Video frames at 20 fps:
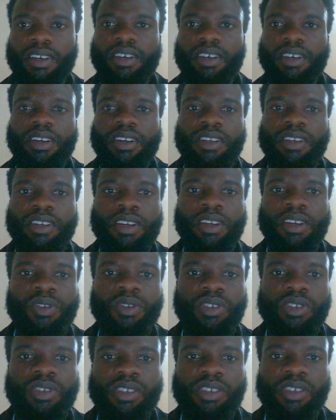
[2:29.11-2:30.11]
they are
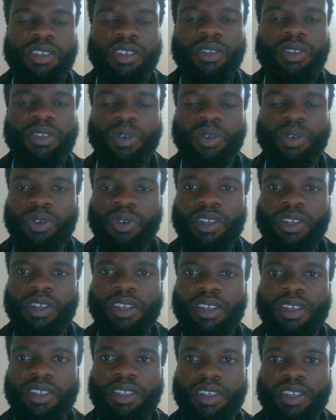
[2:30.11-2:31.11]
using it or they are
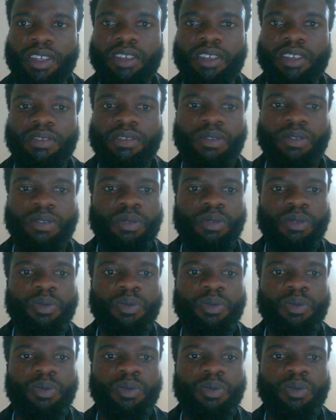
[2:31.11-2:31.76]
studying from.